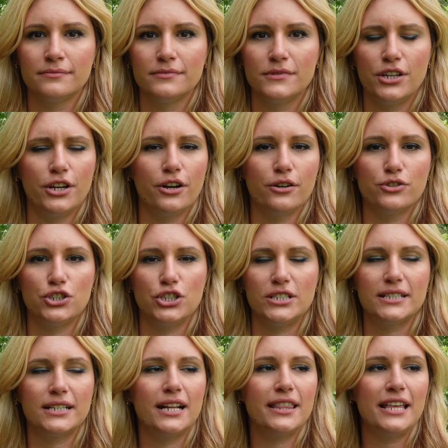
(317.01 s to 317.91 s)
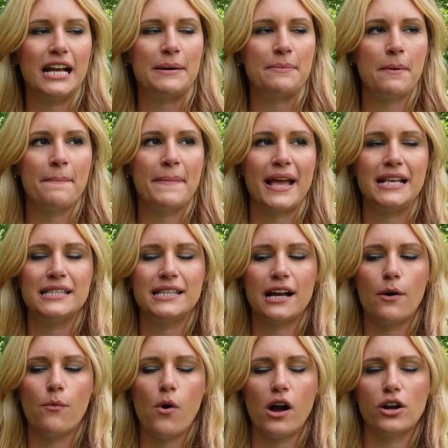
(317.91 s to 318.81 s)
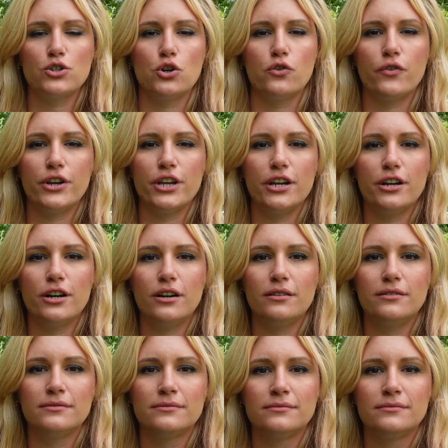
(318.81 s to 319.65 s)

you know, she's gonna think I'm amazing. I walked over here